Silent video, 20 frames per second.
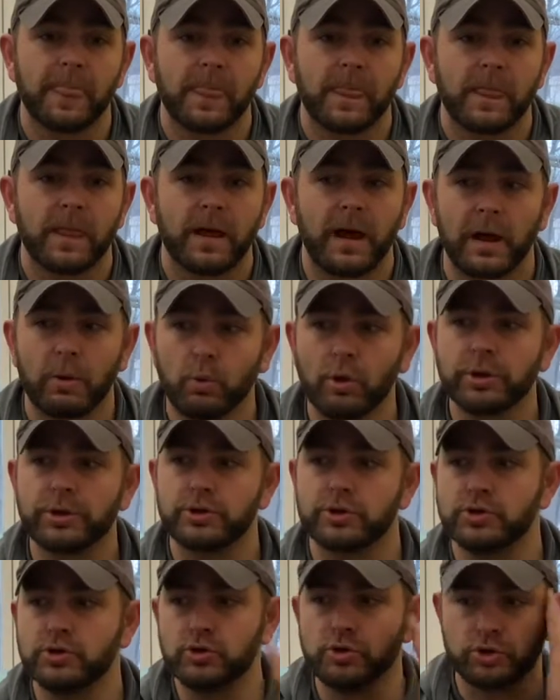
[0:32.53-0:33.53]
I
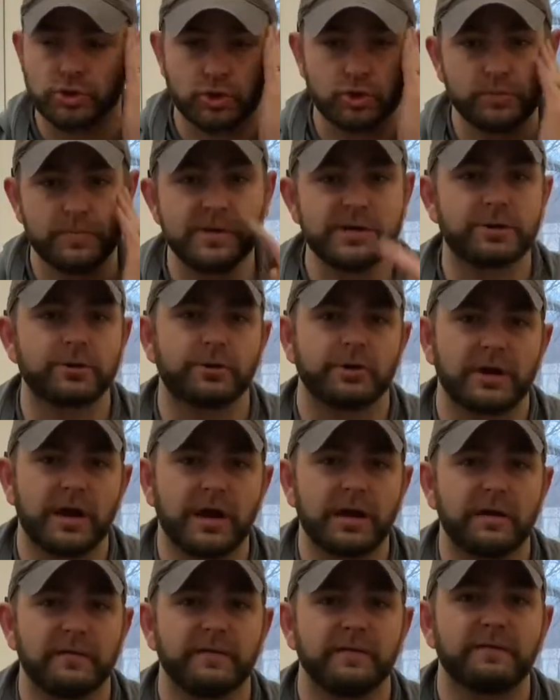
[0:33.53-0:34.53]
want you to be
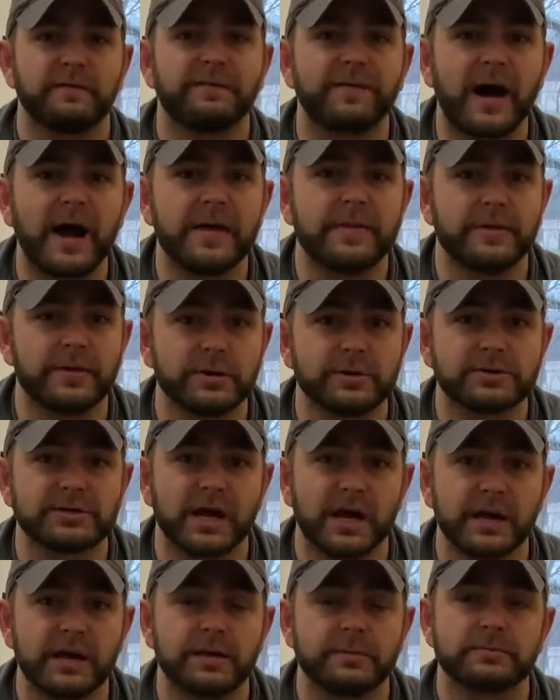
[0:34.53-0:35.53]
creative and find those
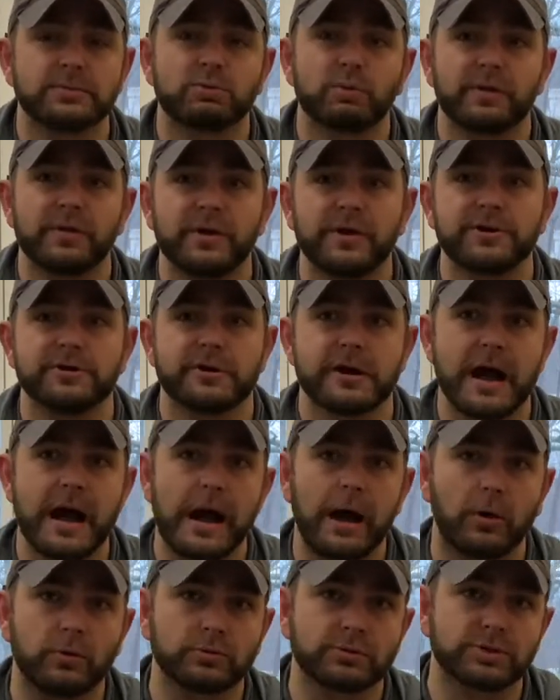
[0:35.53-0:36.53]
items within your
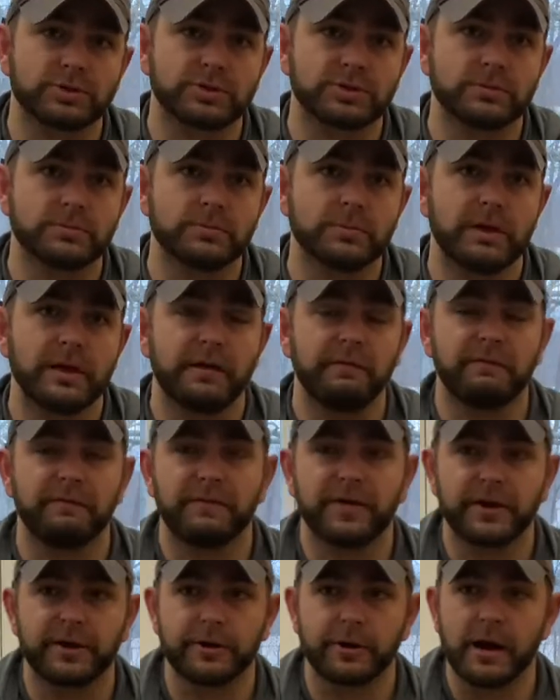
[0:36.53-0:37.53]
house and
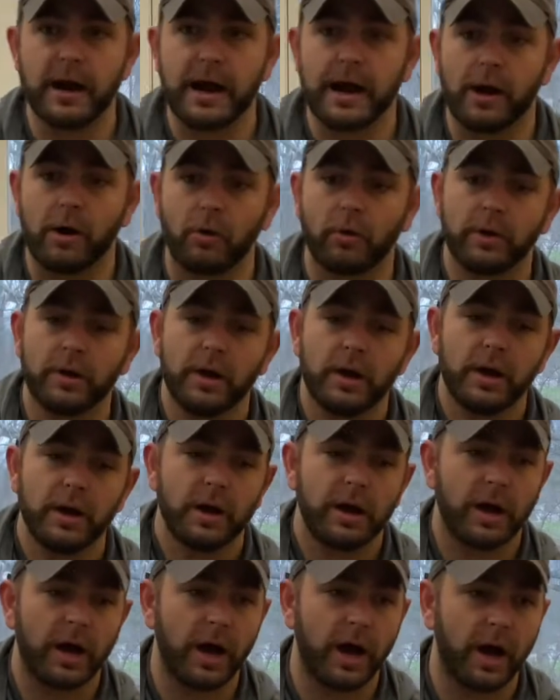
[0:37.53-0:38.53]
figure out
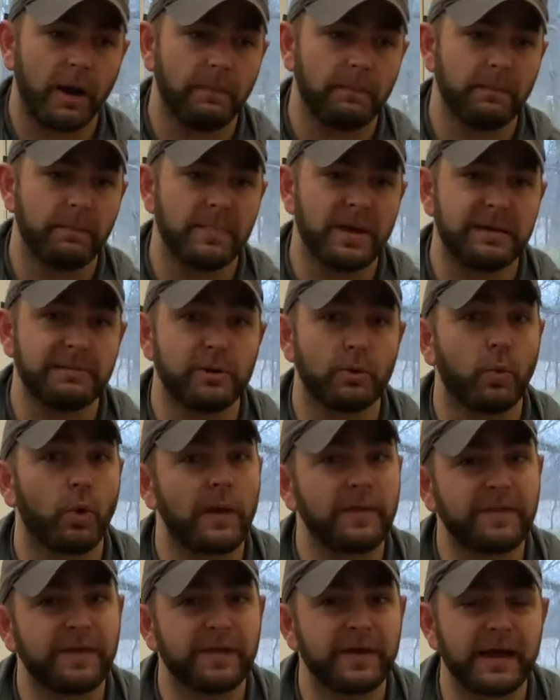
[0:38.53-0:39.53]
maybe
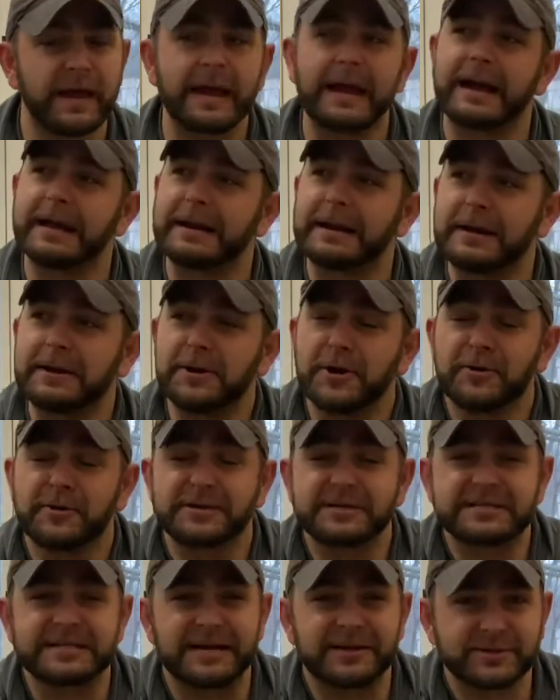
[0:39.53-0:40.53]
one thing, and I know
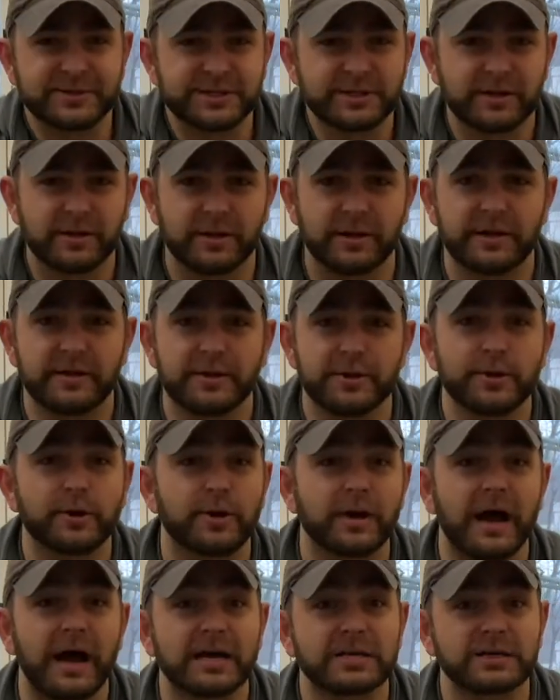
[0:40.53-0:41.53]
this sounds silly, that you
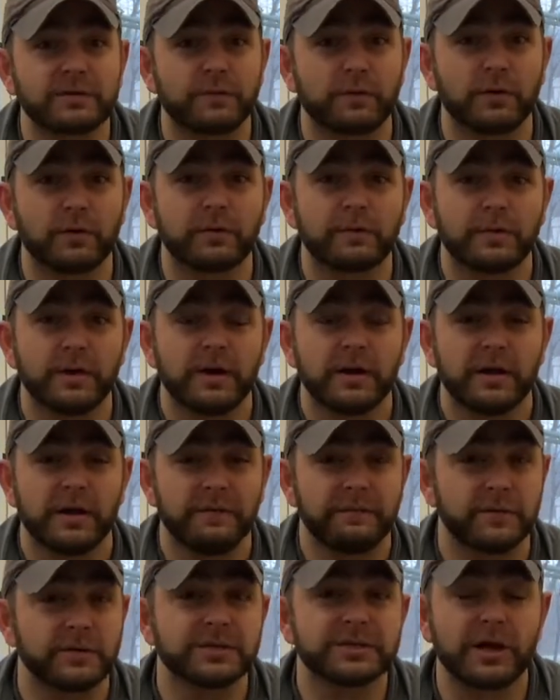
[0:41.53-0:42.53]
could ask for
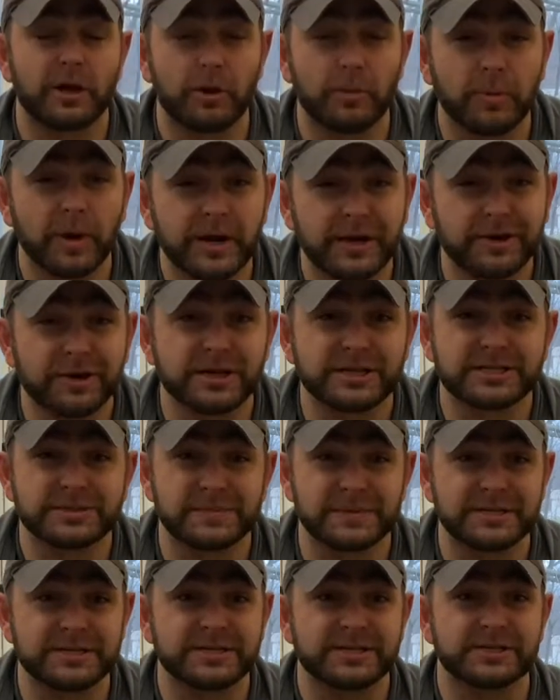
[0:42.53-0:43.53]
if you celebrate
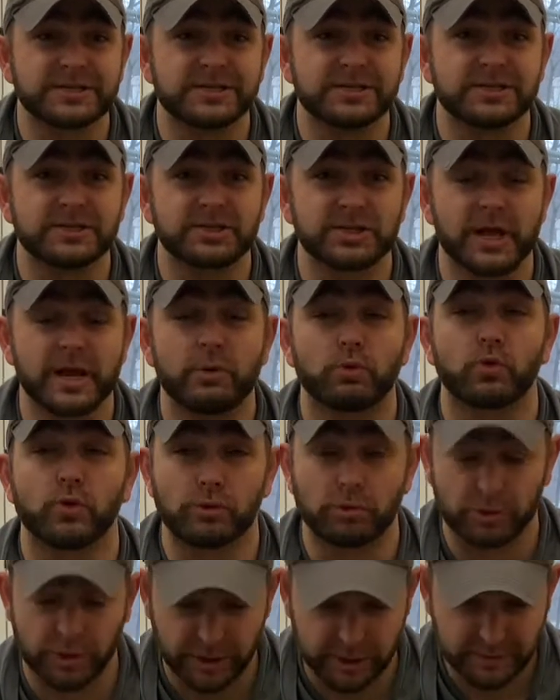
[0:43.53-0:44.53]
Christmas is a
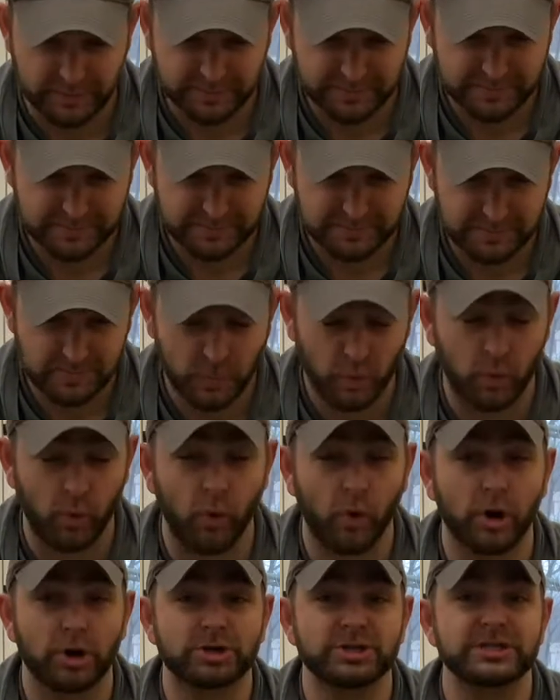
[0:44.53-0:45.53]
ruler.
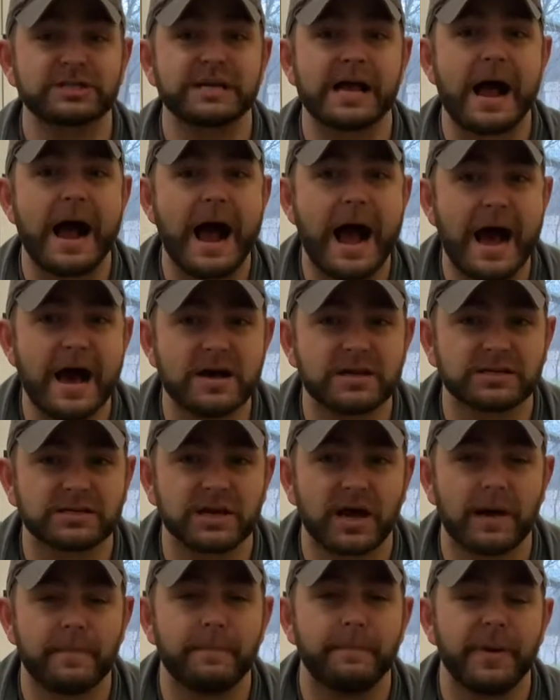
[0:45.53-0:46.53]
Or just
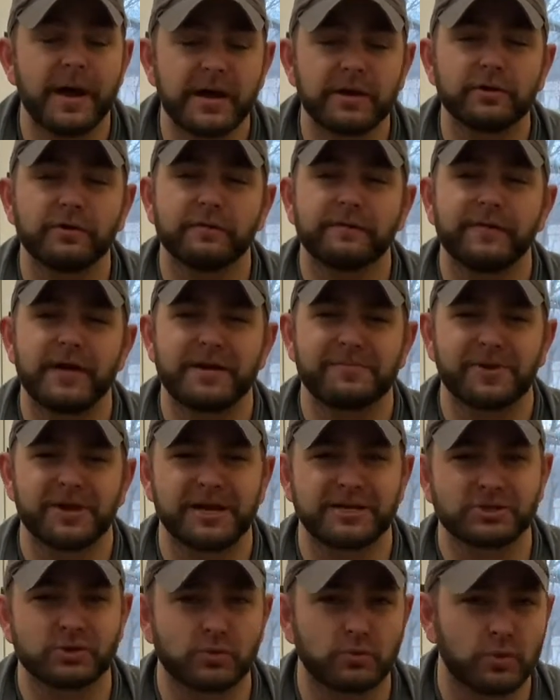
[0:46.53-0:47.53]
ask, I bet your family
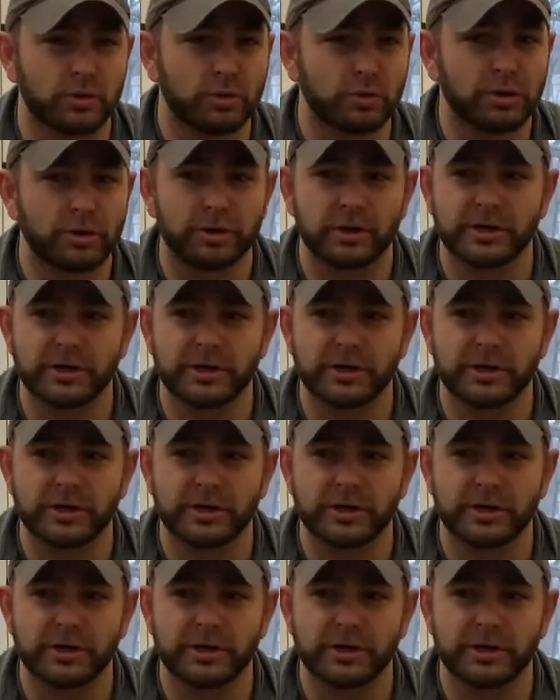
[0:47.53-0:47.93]
has a ruler, a